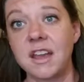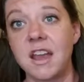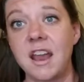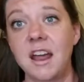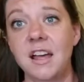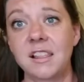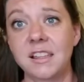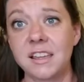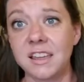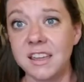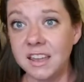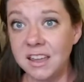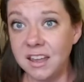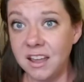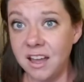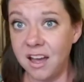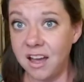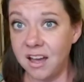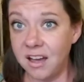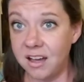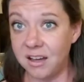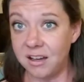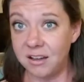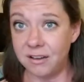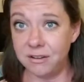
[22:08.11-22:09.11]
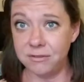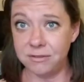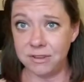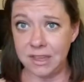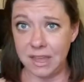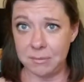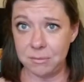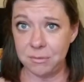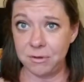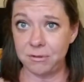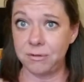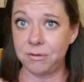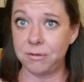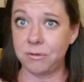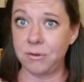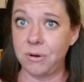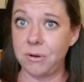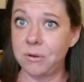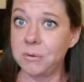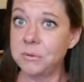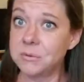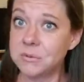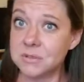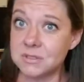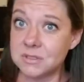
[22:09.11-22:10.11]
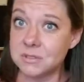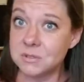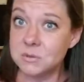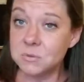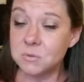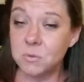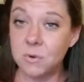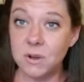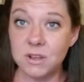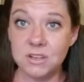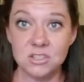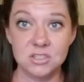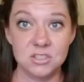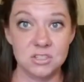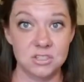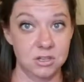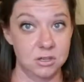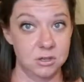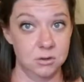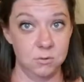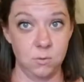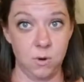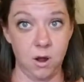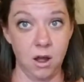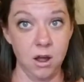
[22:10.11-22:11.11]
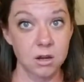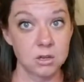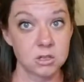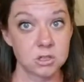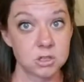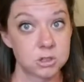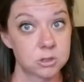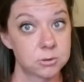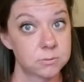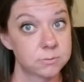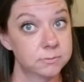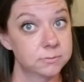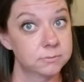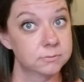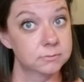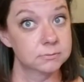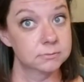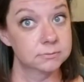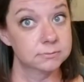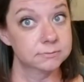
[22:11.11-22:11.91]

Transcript: finale of Game of Thrones, which did you watch?